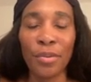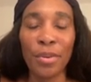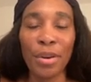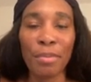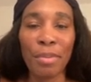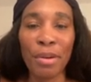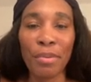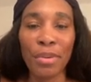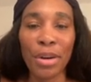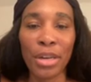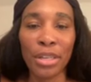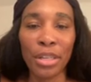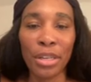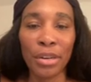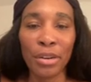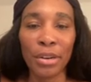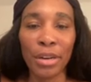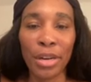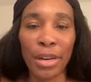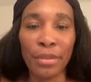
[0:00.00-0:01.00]
What am I
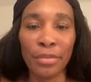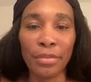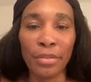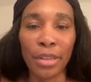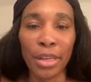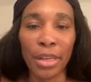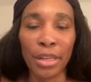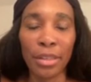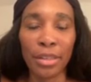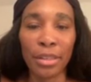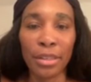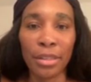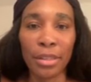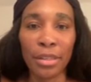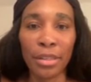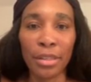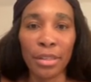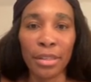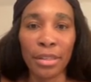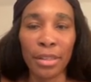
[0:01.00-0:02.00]
watching on
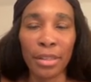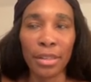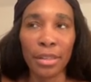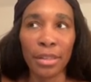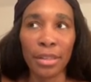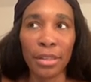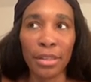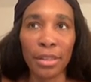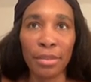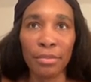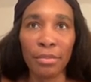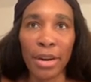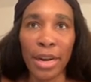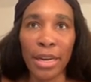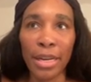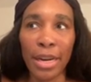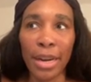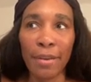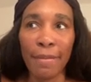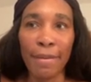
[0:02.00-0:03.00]
Netflix?
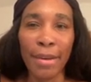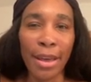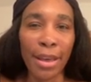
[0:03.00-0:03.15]
Right now,